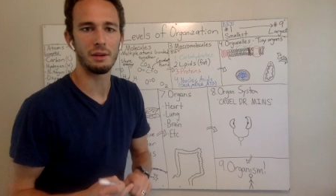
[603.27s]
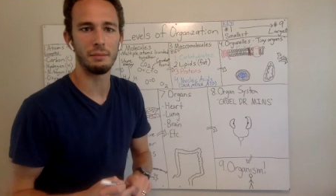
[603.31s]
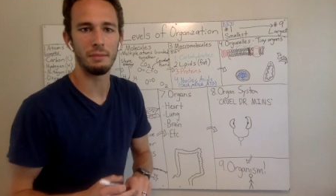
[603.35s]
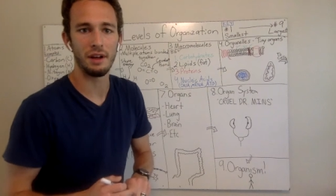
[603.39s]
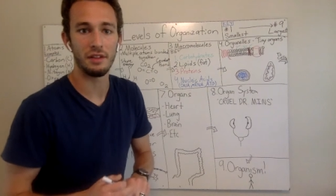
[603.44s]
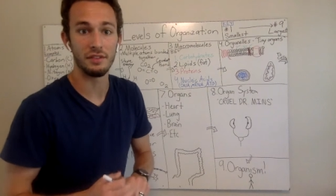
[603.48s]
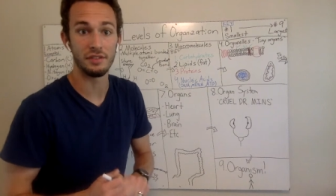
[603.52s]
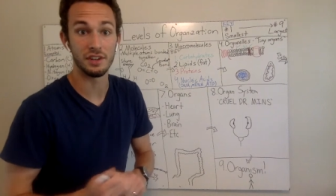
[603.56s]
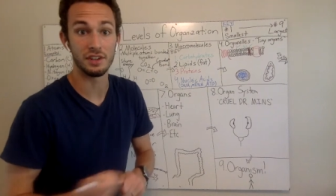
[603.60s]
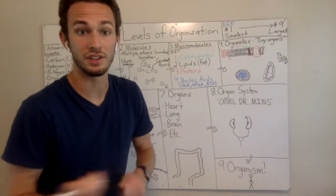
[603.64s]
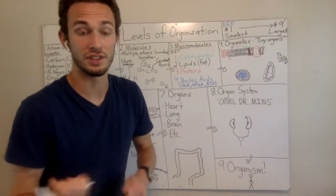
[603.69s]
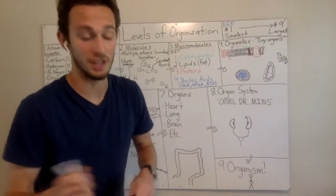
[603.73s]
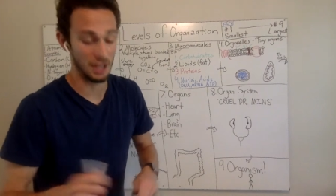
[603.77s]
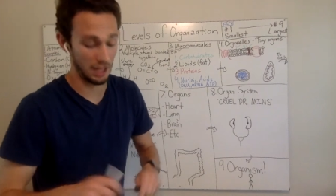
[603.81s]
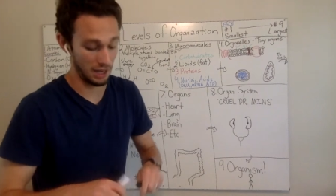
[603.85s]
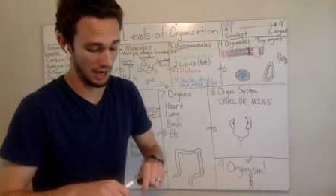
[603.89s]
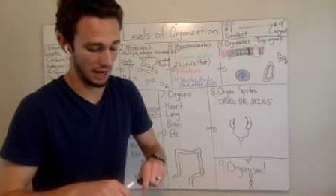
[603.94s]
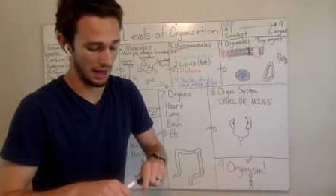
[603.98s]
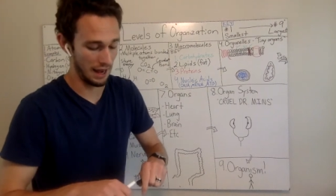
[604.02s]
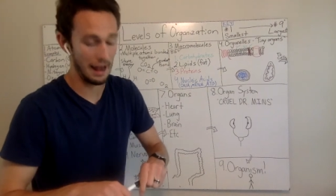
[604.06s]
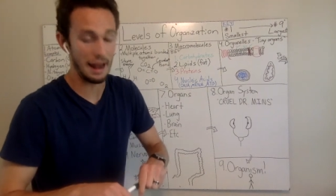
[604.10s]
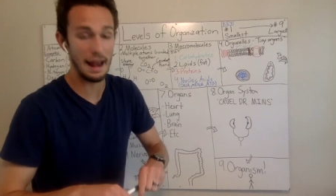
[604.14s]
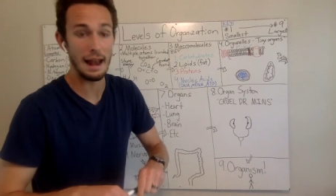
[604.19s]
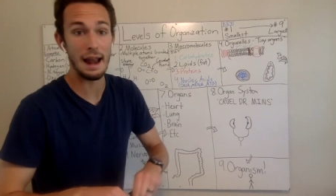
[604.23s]
talk about this
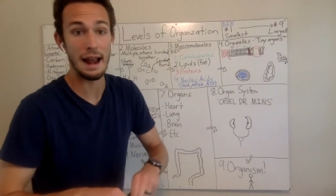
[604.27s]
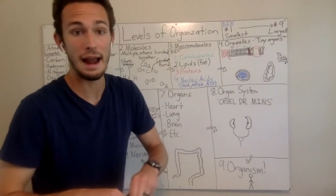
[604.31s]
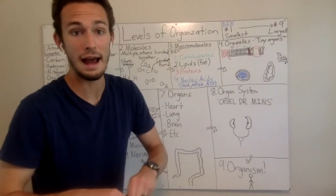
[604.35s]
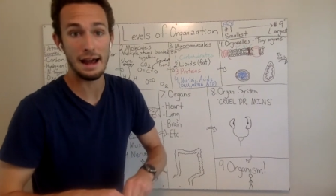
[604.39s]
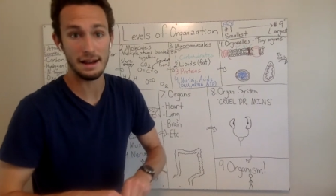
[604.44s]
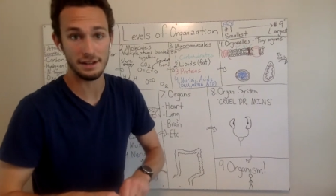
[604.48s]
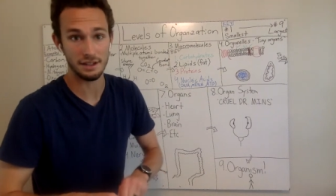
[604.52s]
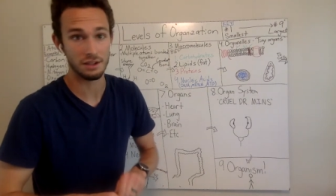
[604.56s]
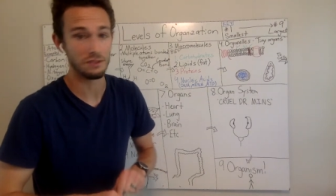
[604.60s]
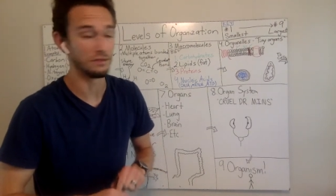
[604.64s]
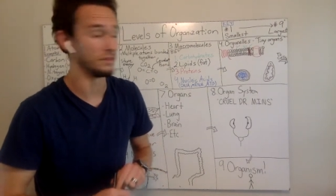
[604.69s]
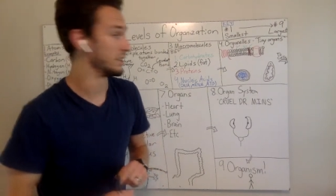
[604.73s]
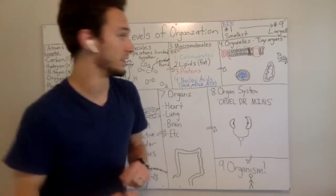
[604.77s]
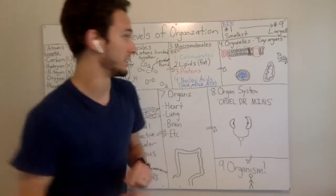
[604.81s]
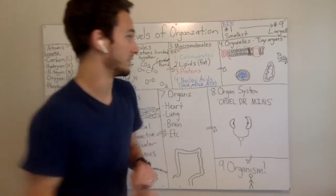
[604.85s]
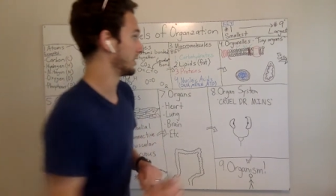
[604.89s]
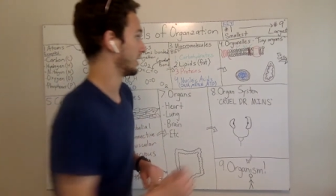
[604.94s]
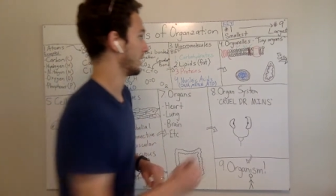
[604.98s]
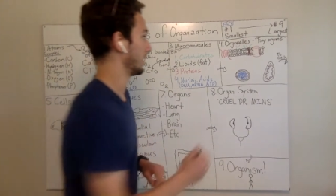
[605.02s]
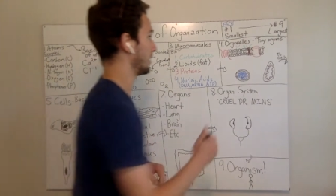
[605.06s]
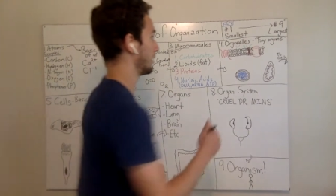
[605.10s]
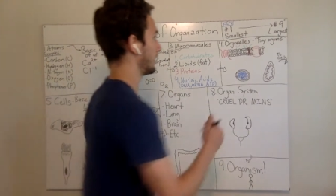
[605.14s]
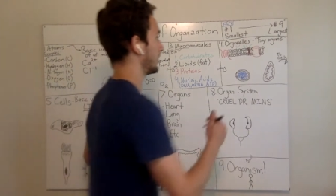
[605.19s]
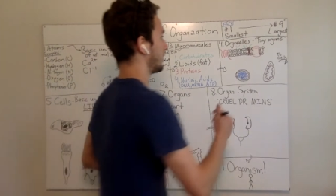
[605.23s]
in a lot of
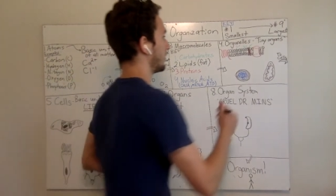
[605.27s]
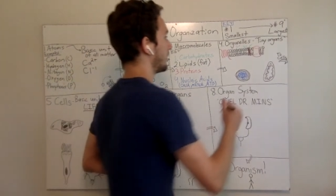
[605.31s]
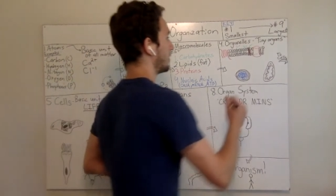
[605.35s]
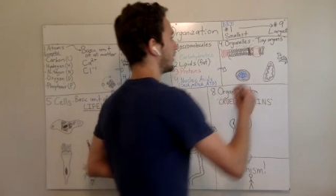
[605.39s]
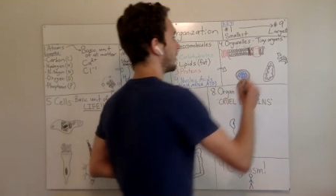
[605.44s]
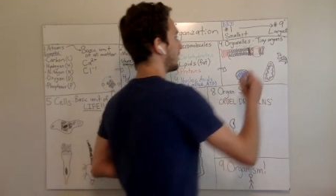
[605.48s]
detail,